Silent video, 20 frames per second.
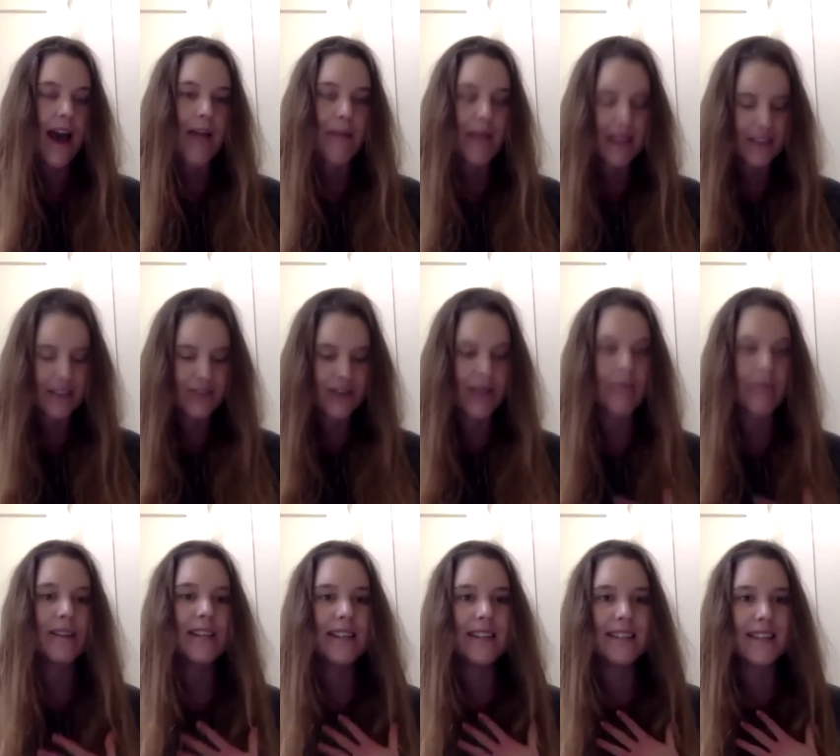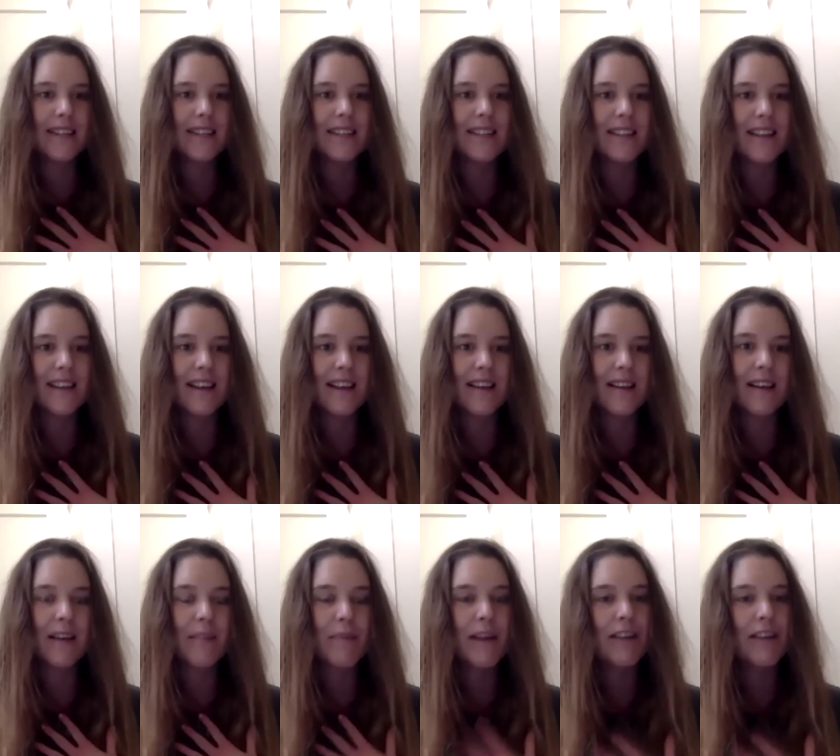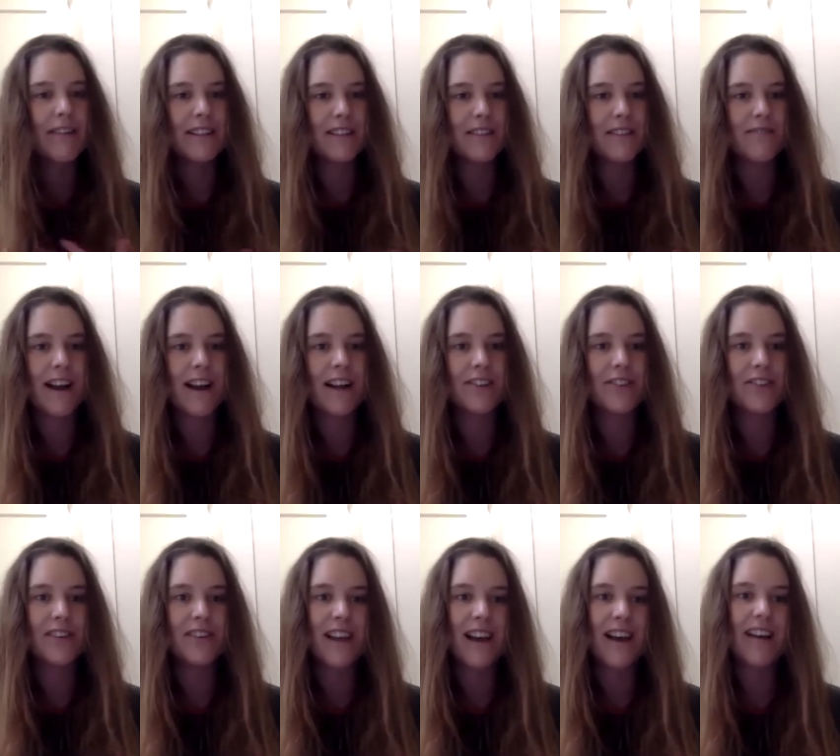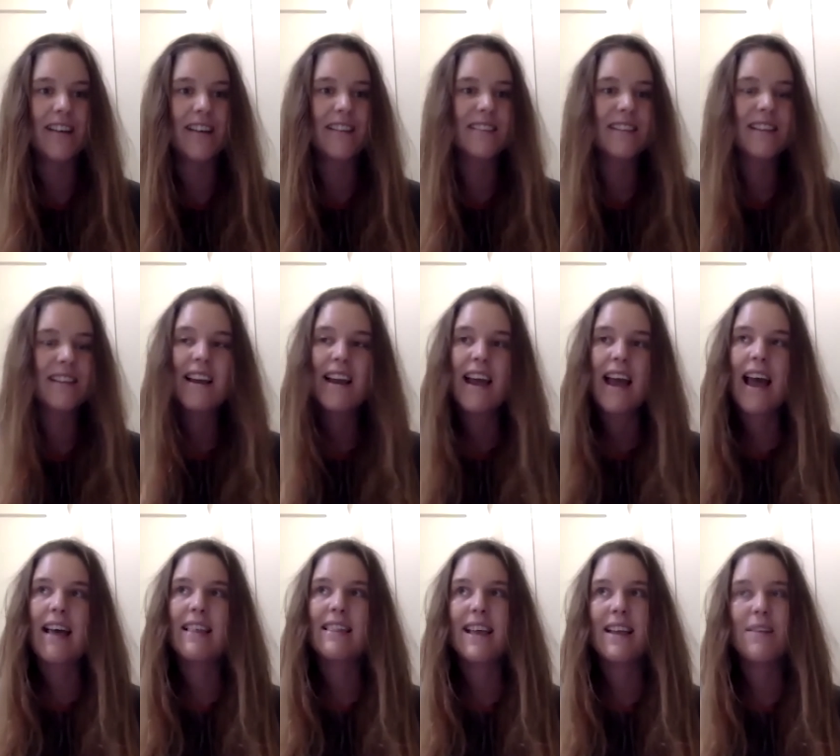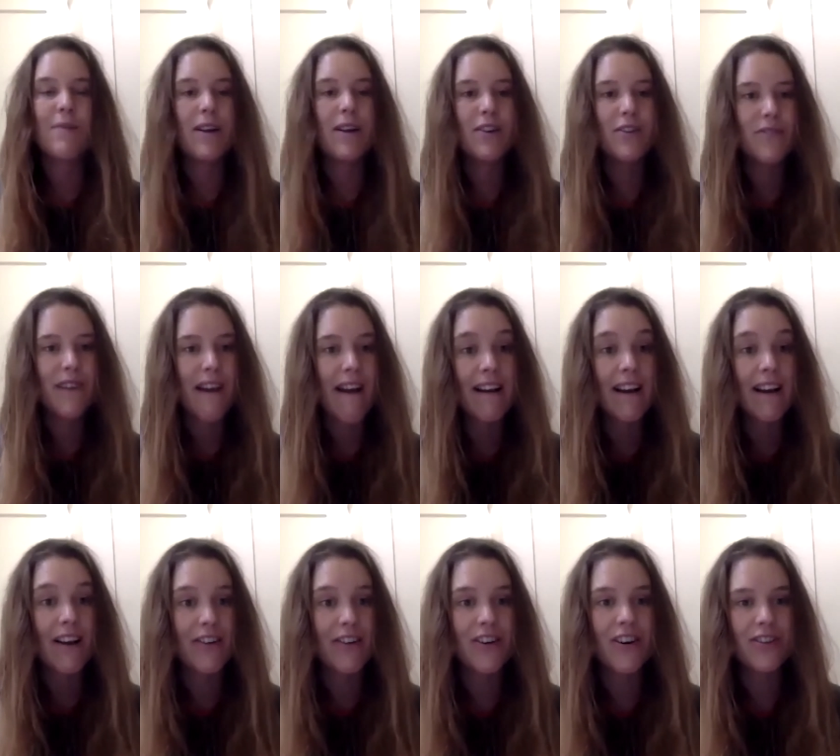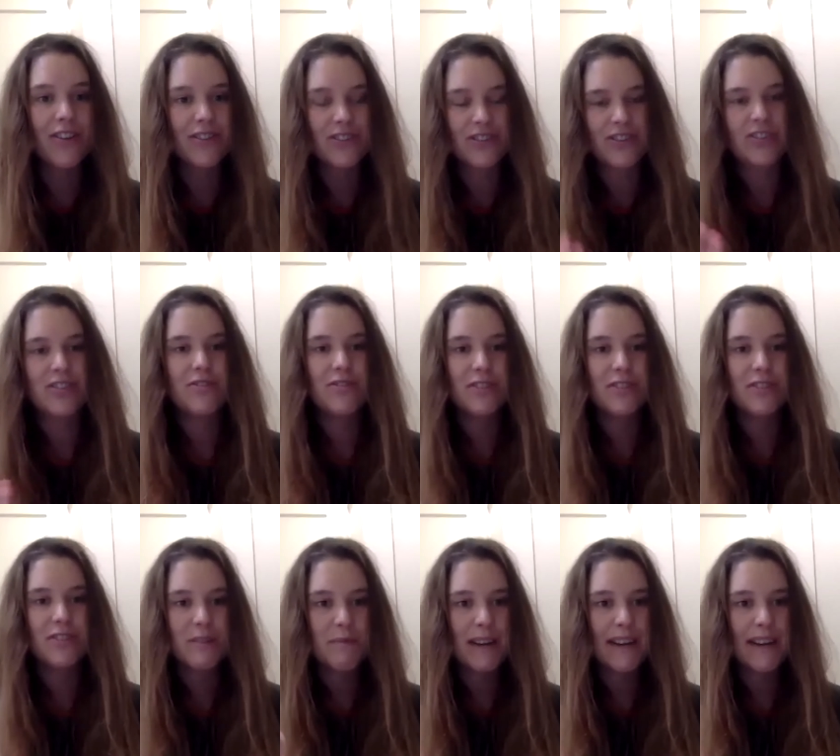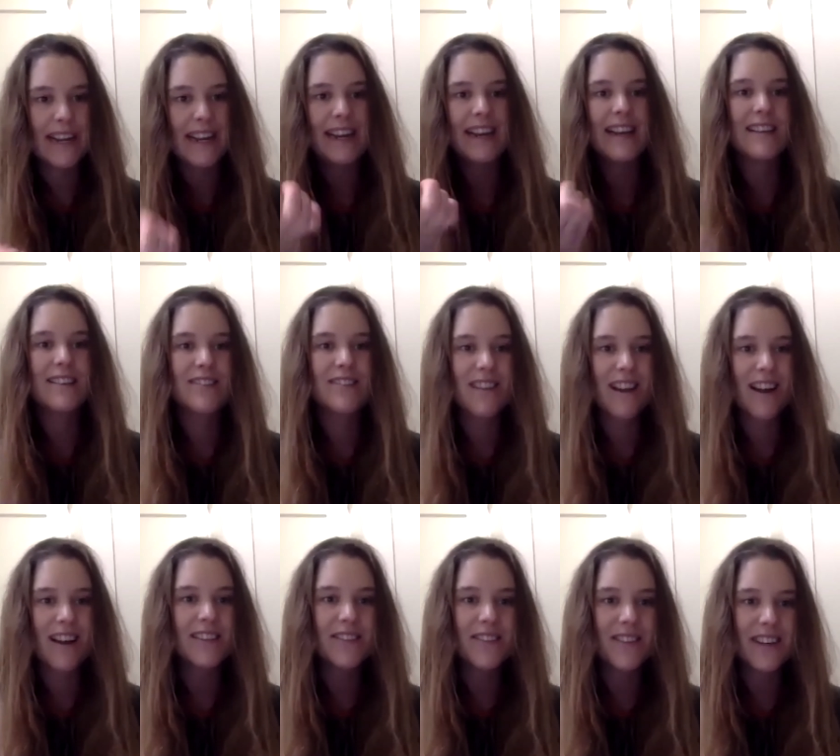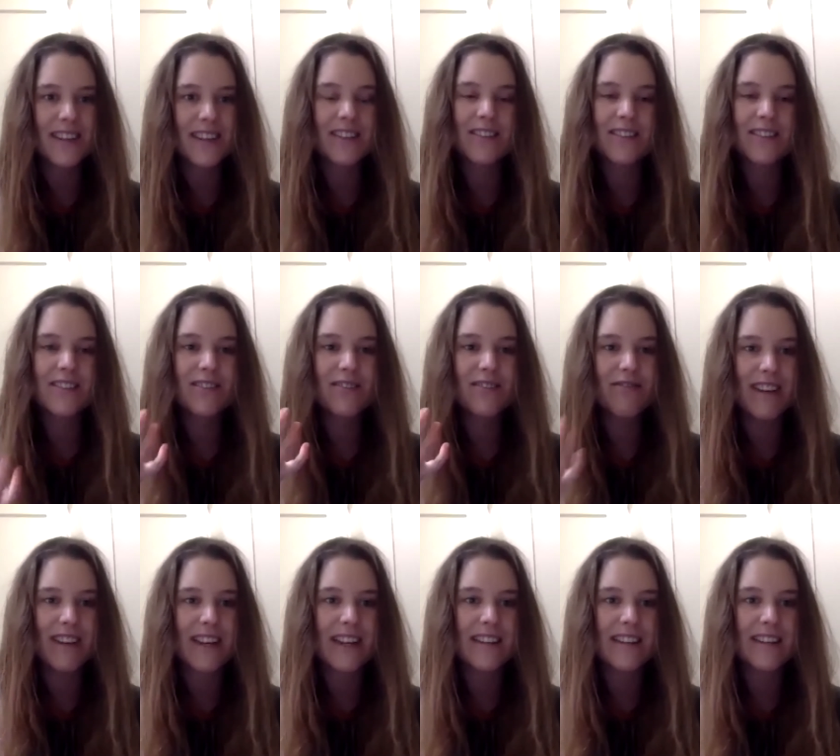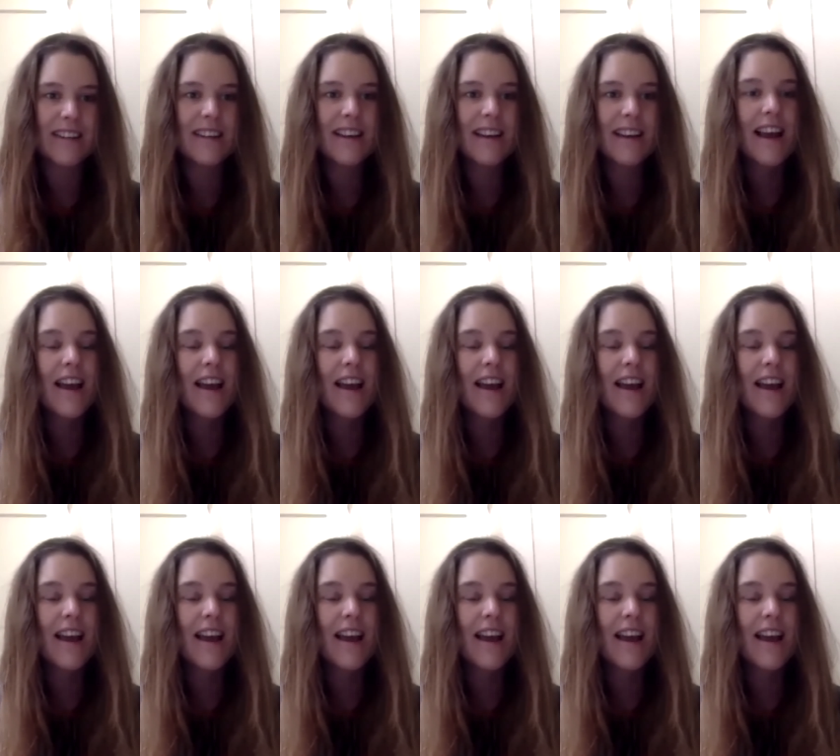extremities into the capillaries around your lungs, and then when you're very low on oxygen, your spleen starts to excrete